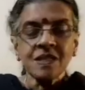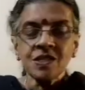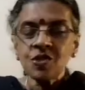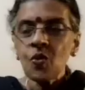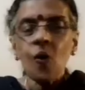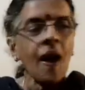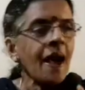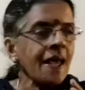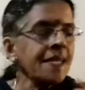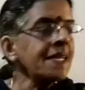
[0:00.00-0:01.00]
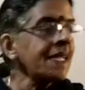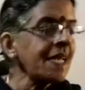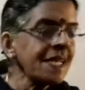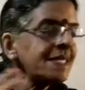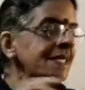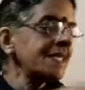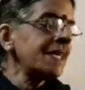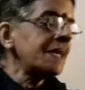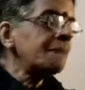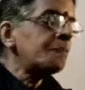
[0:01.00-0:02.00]
So I need
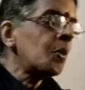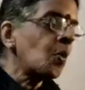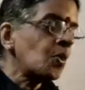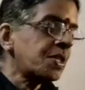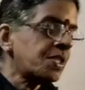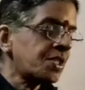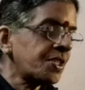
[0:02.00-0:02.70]
a boat.